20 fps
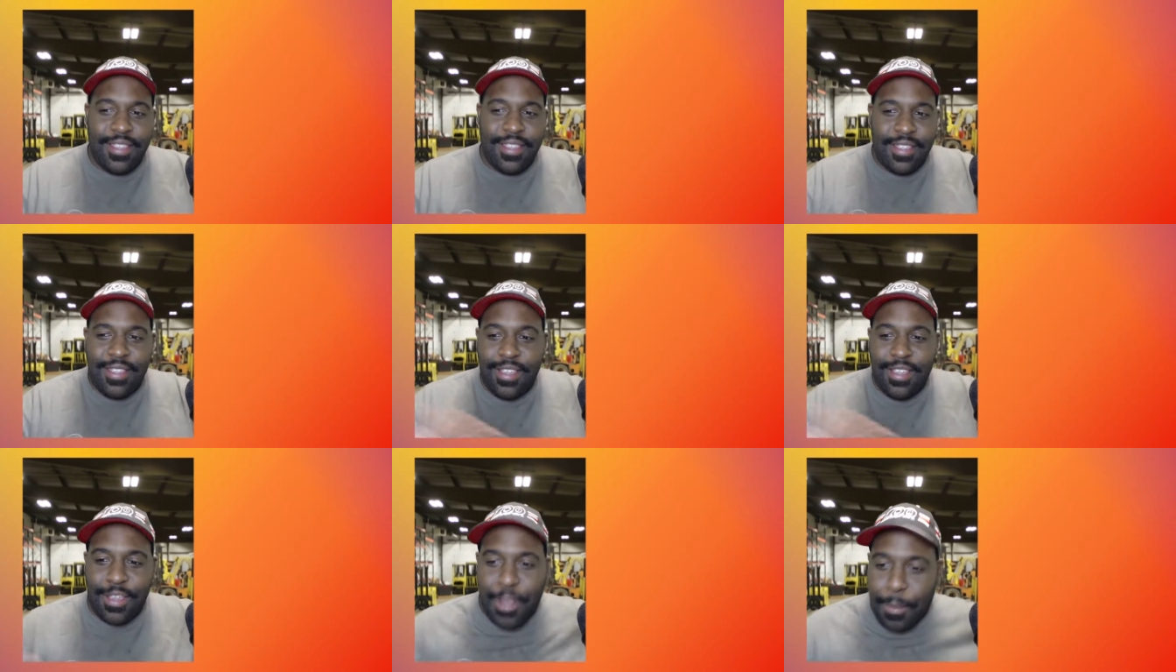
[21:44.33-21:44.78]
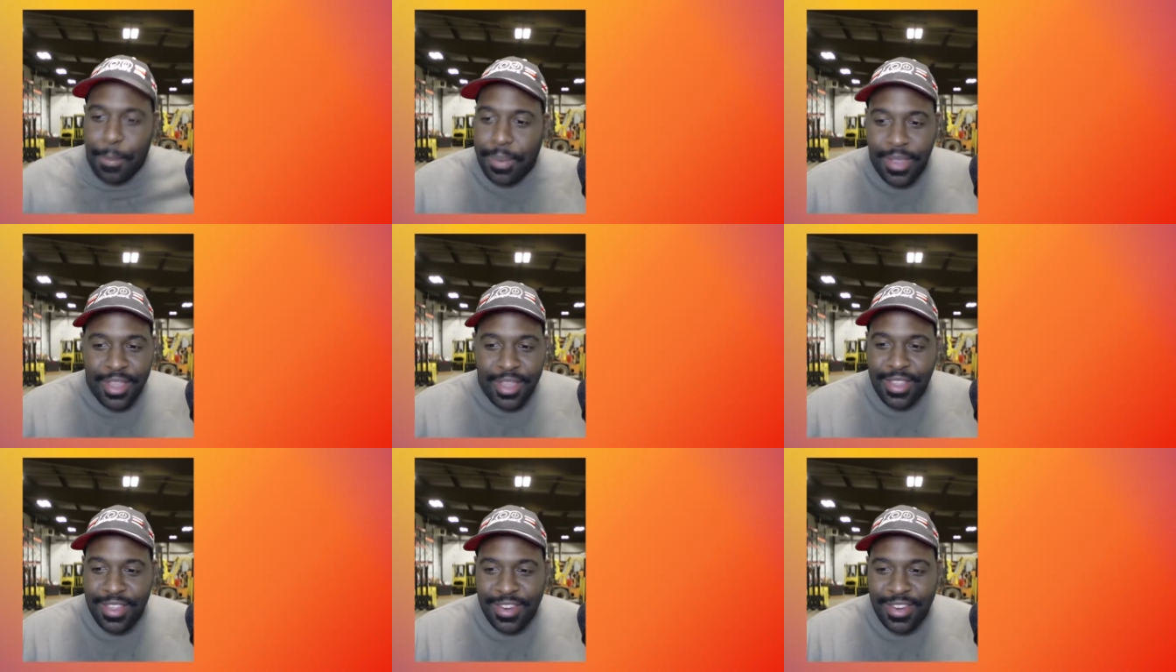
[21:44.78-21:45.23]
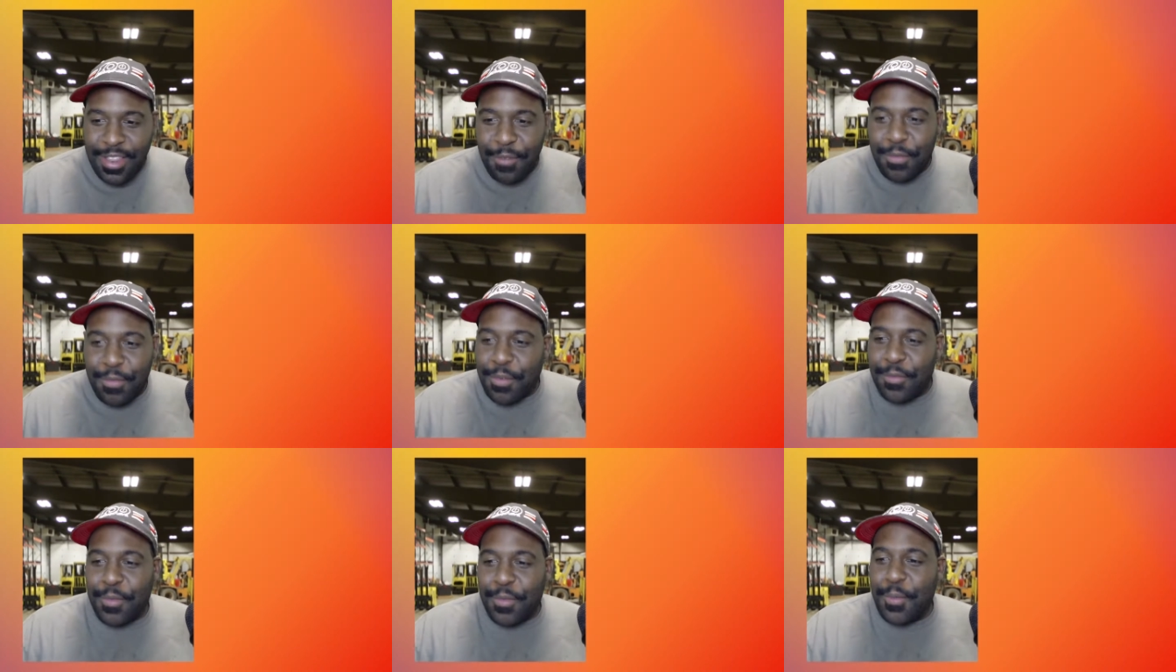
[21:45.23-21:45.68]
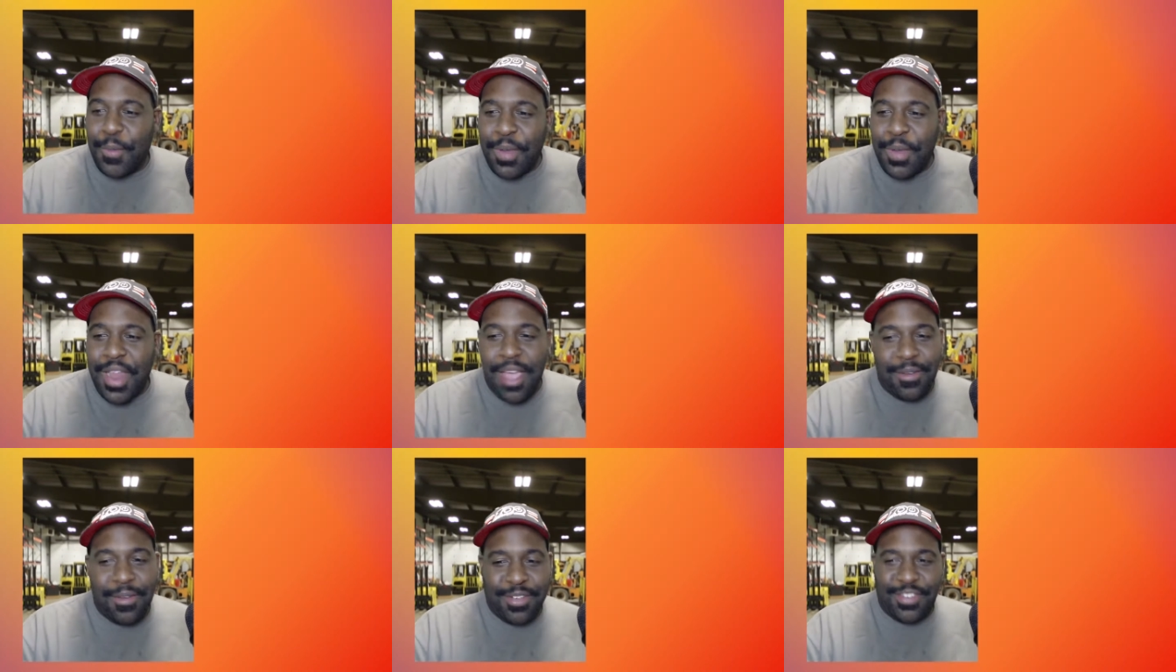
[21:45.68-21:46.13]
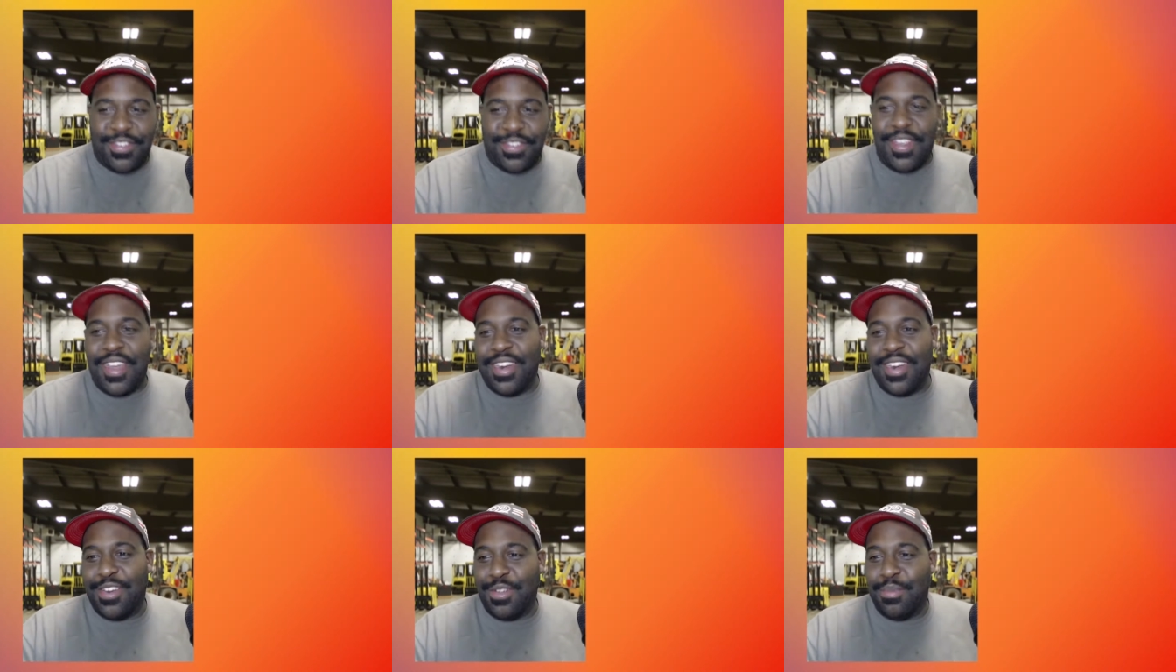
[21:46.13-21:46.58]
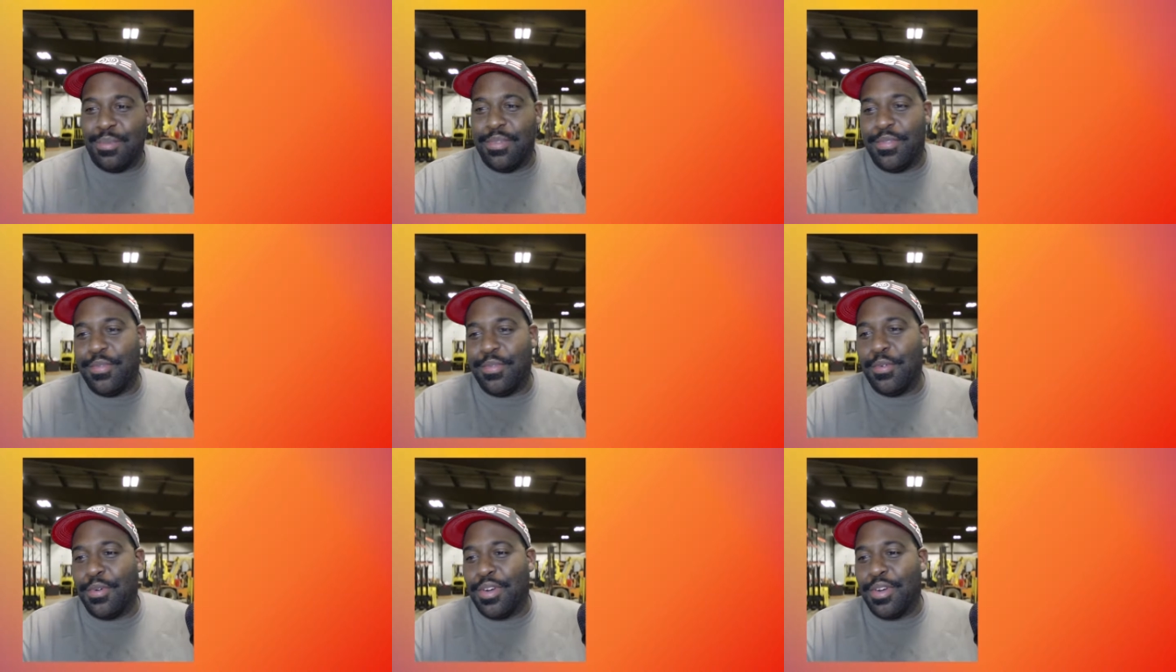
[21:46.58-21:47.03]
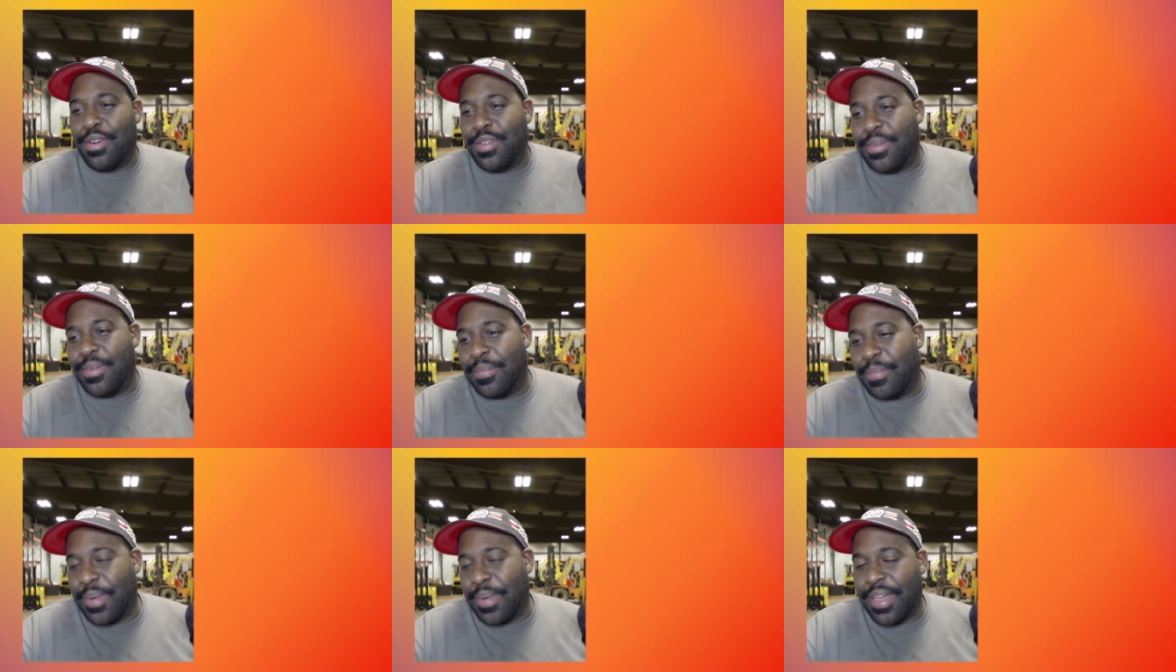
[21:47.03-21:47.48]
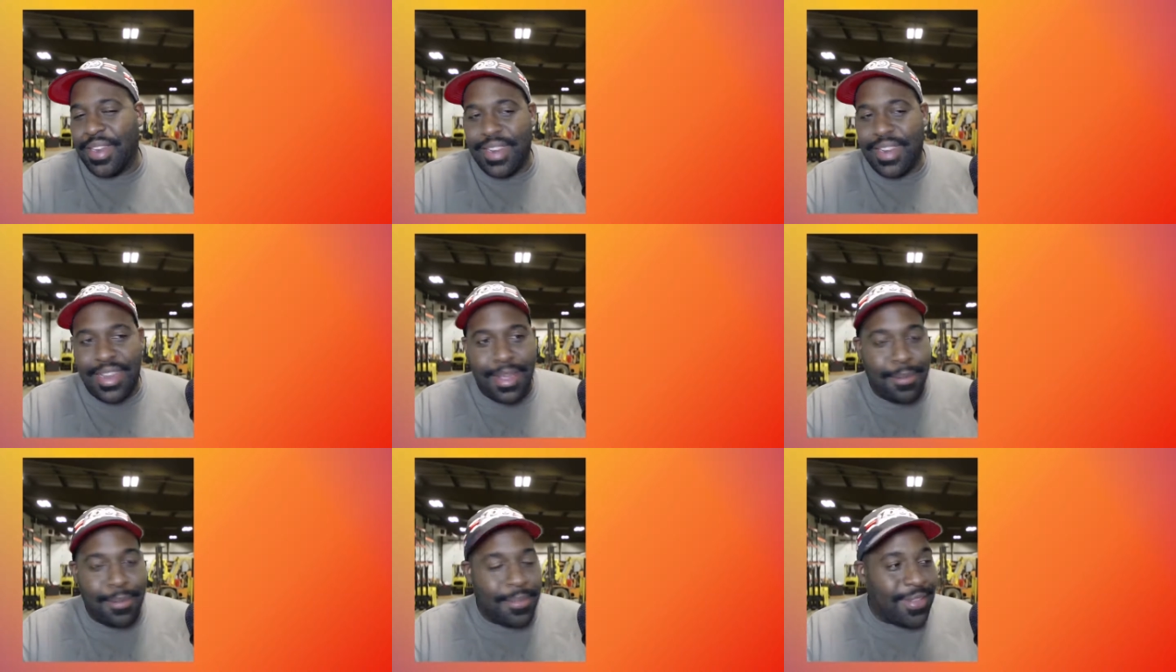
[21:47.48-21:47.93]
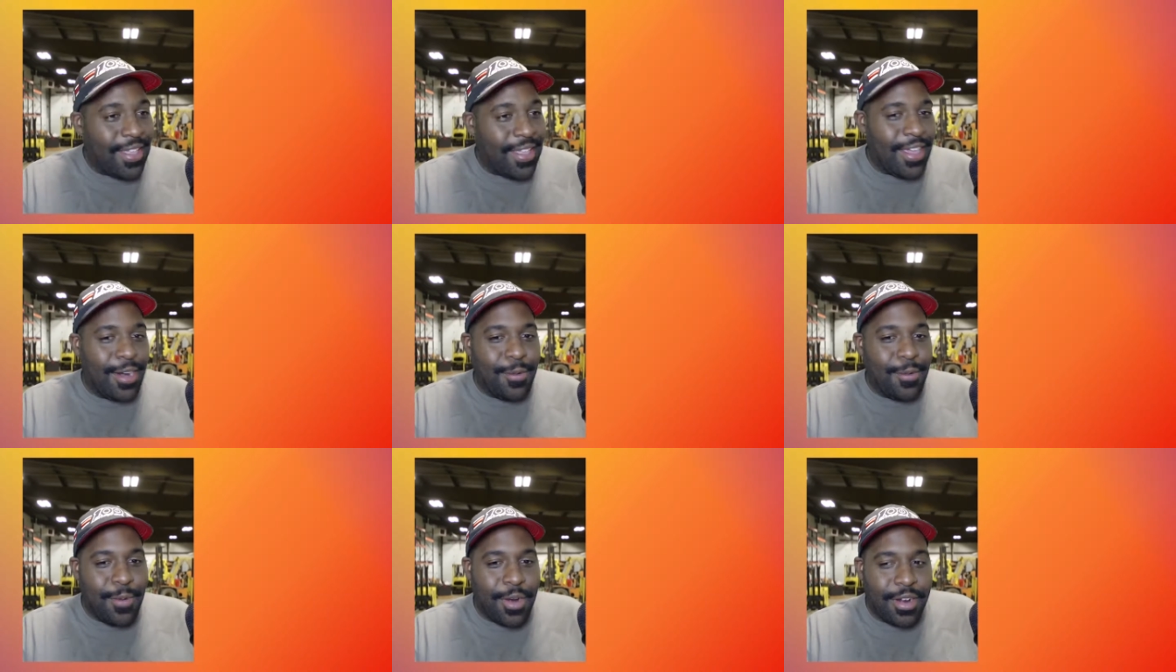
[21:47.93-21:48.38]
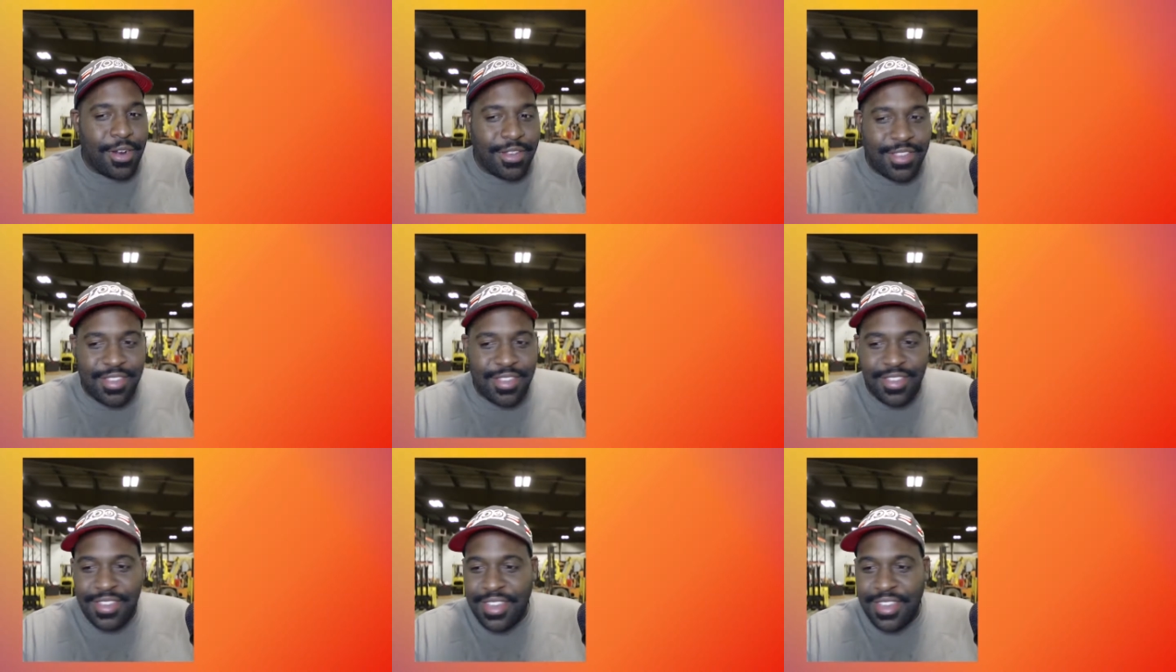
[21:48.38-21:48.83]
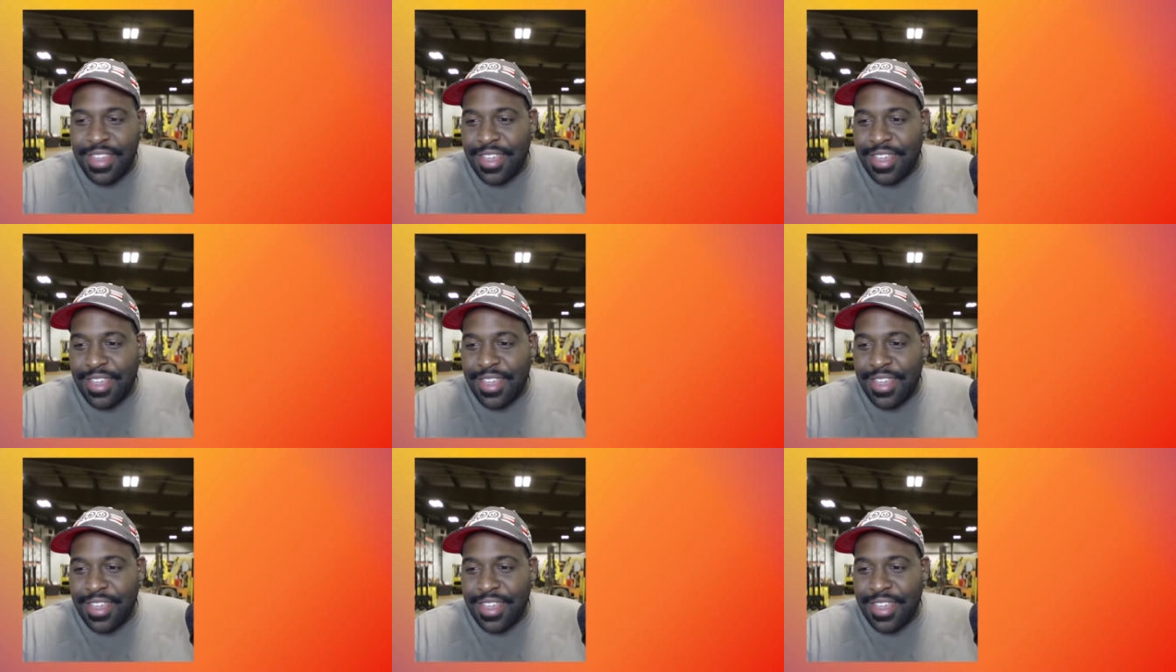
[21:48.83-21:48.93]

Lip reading: completely different from what I was trying to do before, but I'm glad it works.